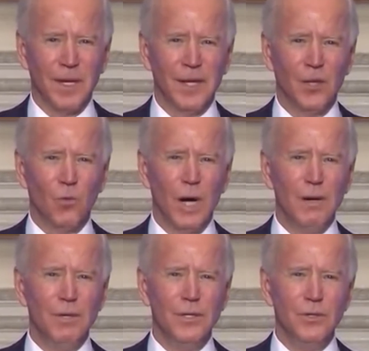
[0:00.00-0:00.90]
And the
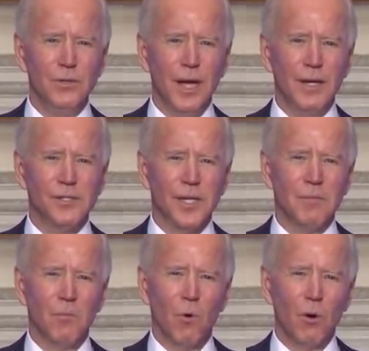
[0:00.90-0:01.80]
way we do that is to
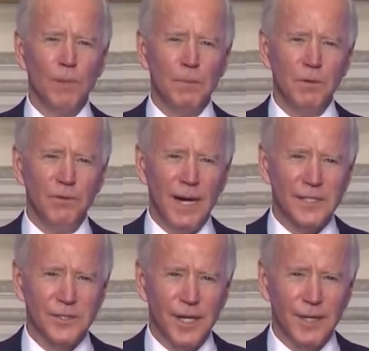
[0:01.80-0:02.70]
get more people
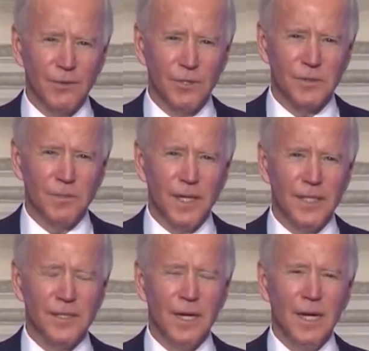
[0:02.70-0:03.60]
vaccinated, which
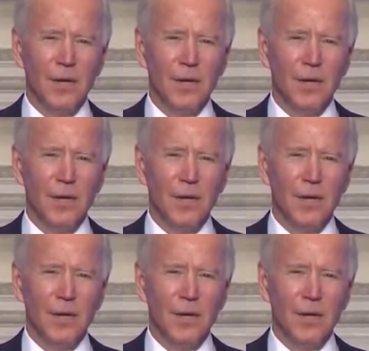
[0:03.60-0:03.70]
means